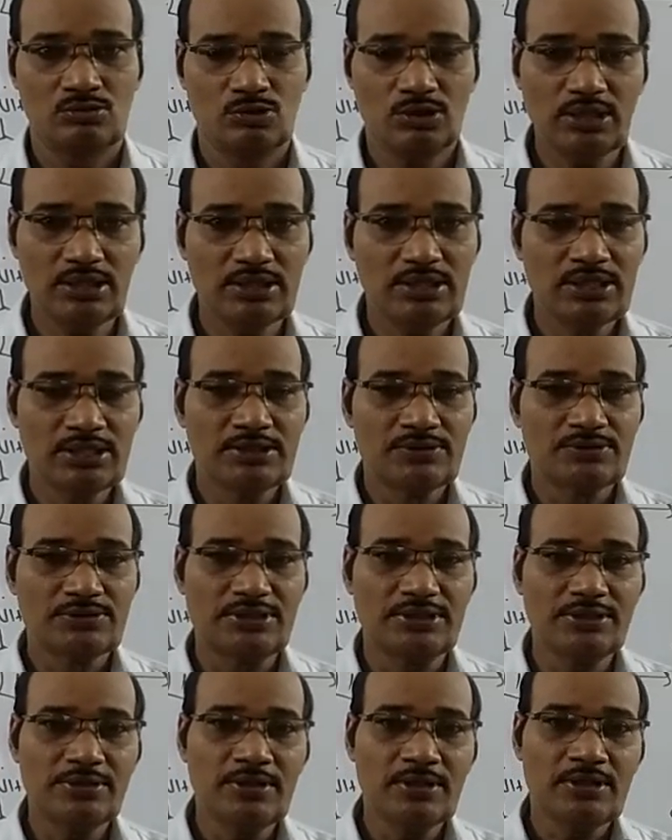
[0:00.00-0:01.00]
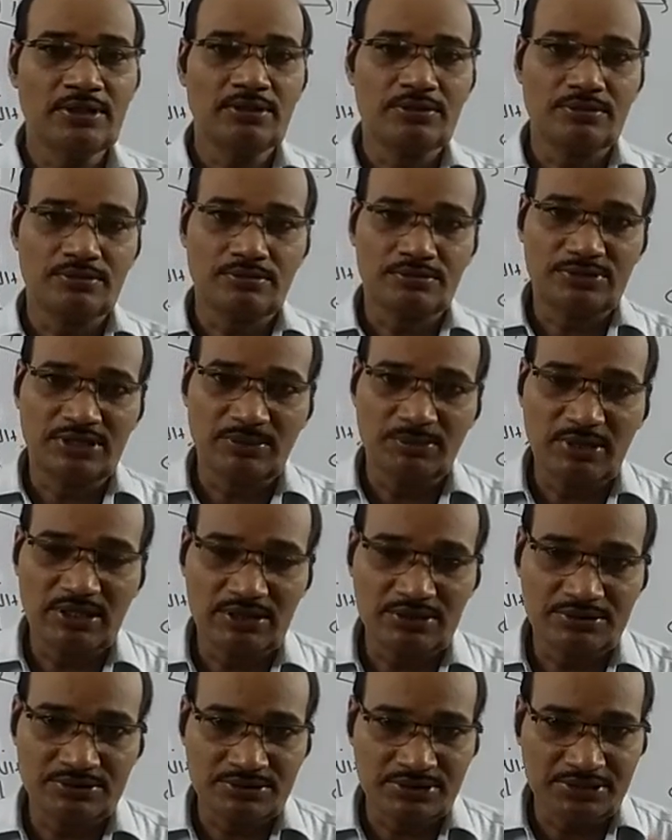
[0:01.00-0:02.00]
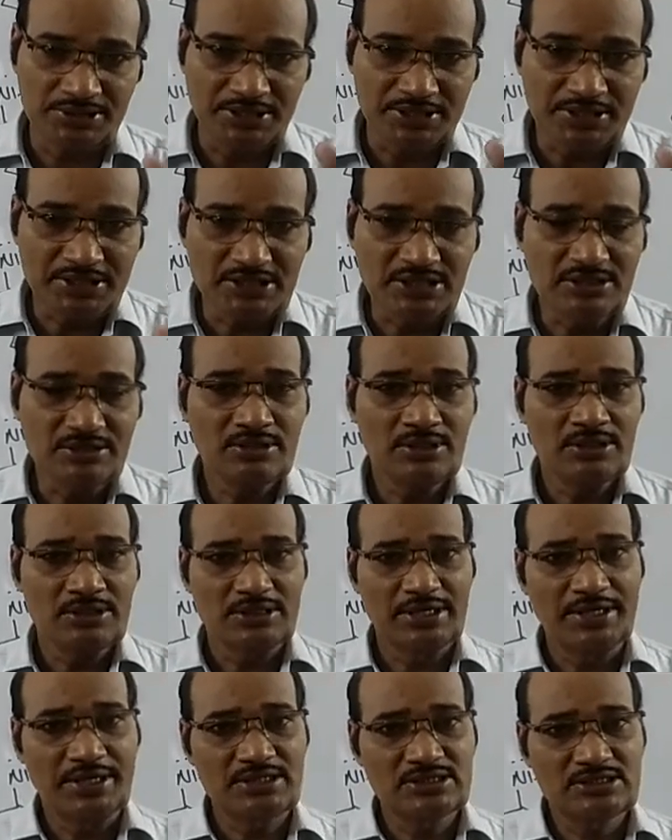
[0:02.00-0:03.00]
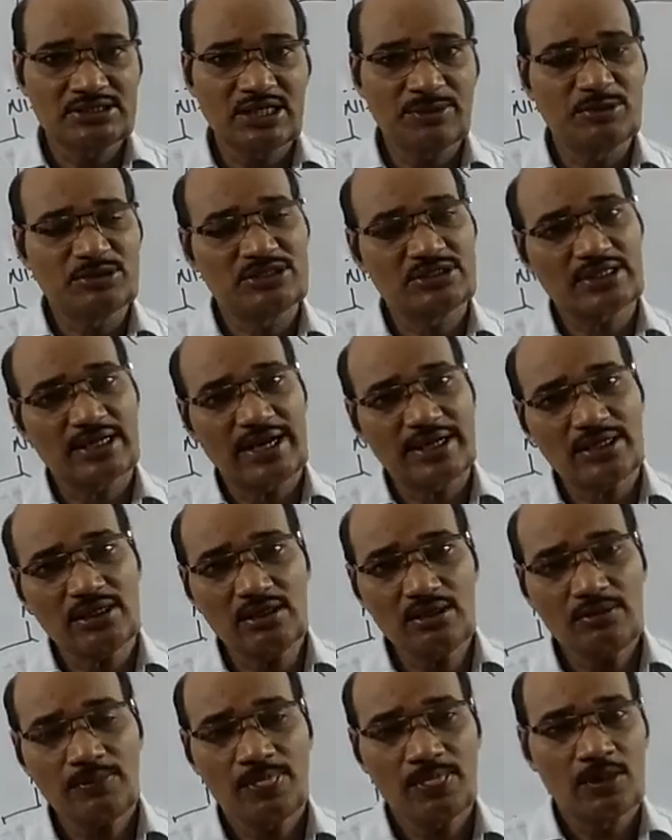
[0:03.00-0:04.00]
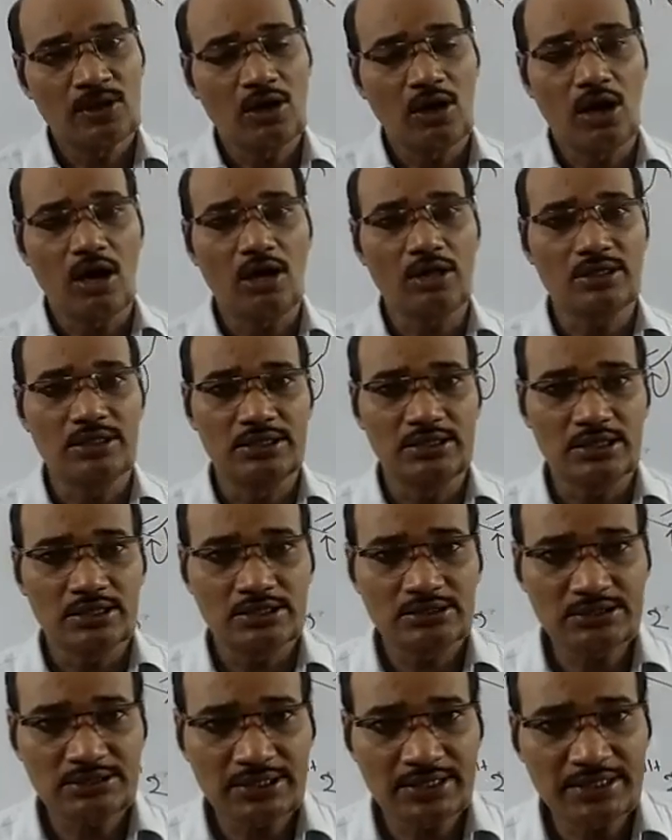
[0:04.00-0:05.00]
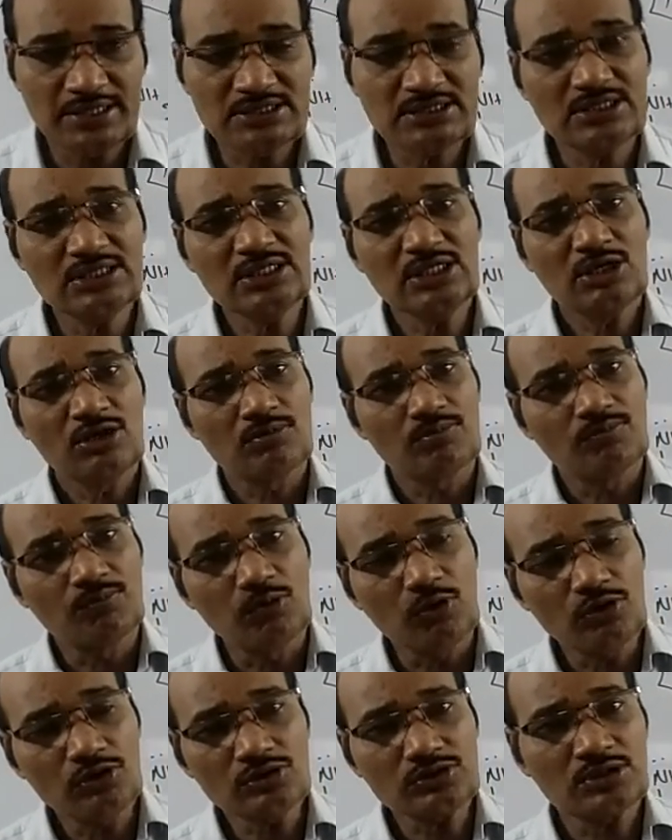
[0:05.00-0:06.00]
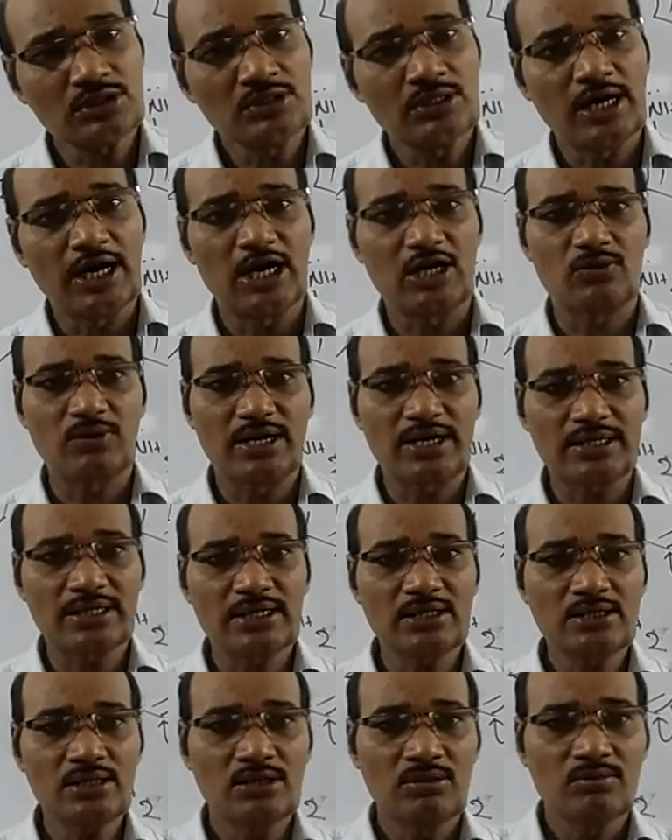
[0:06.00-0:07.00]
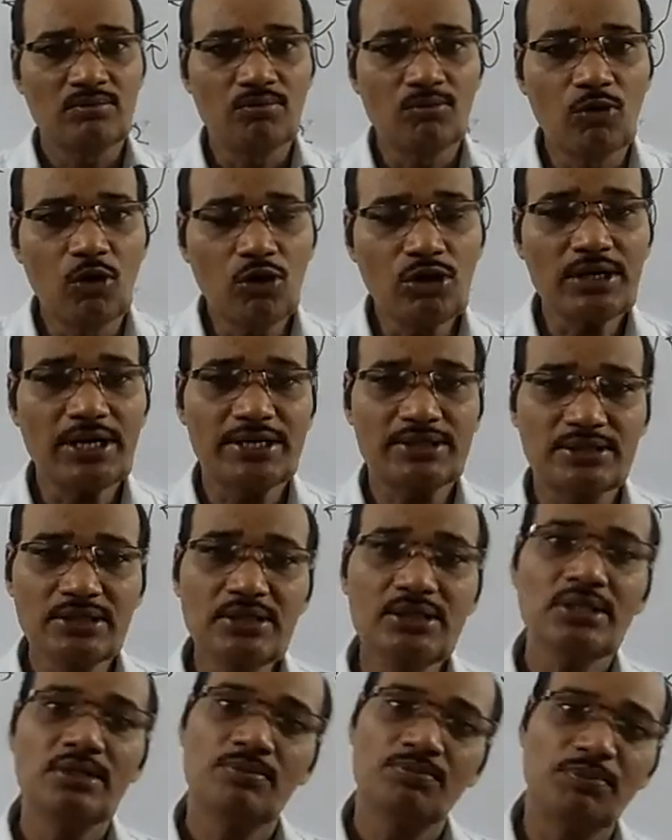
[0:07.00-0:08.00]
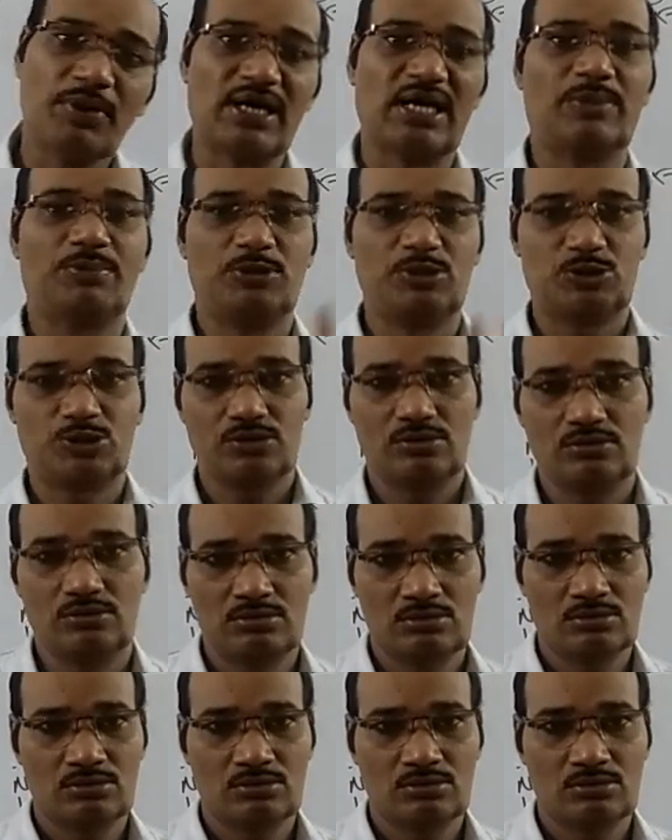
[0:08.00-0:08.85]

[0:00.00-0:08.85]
Okay, the decreasing tendency of basic character or increasing tendency, both are working more at the para position.